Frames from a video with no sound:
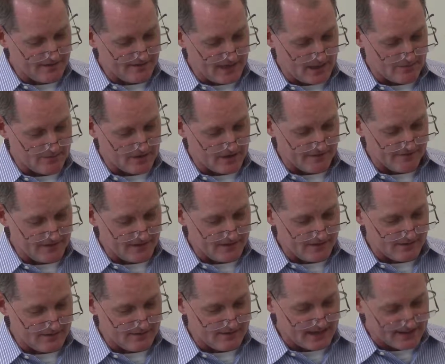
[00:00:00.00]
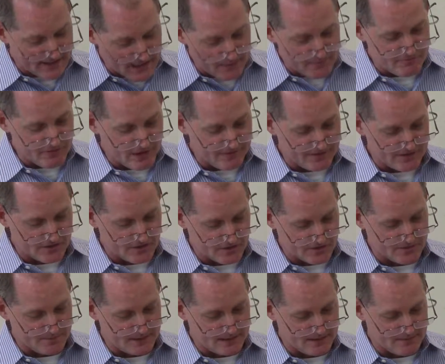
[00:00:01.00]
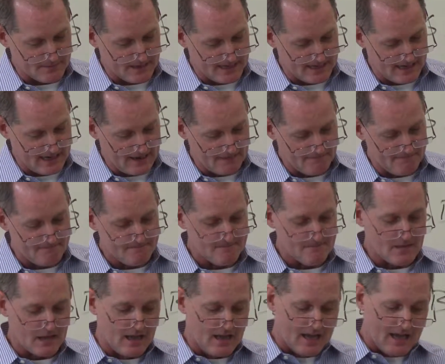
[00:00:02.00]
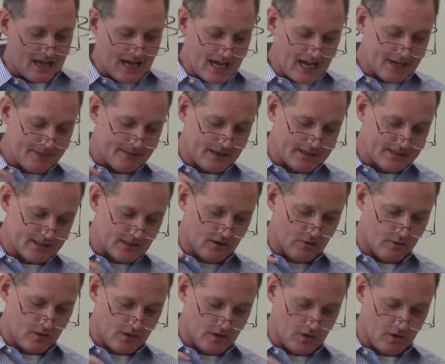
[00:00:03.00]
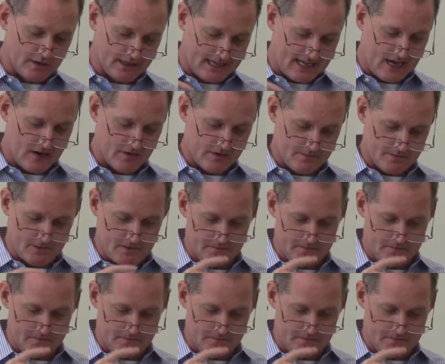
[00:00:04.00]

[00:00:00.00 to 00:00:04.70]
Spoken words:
of that prophet shall speak in my name, I myself will hold accountable.